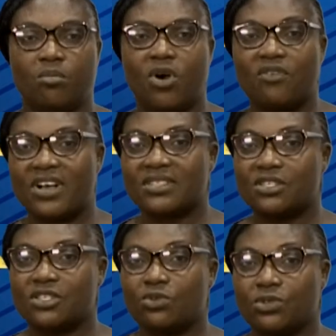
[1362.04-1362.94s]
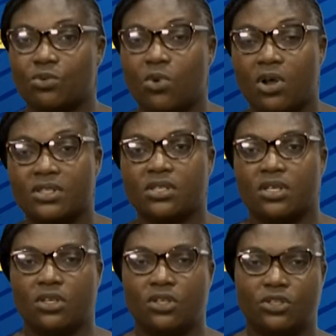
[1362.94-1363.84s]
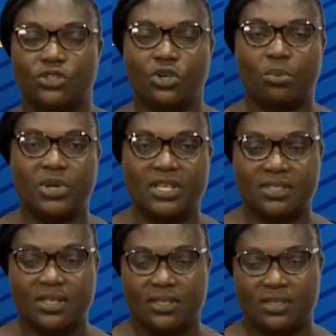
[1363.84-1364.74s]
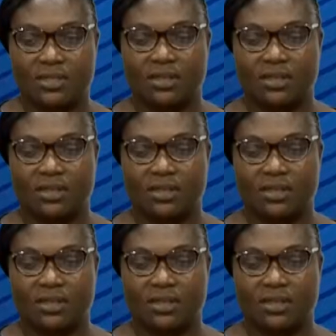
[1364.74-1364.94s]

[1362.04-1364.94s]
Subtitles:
Poverty due to what? Joblessness.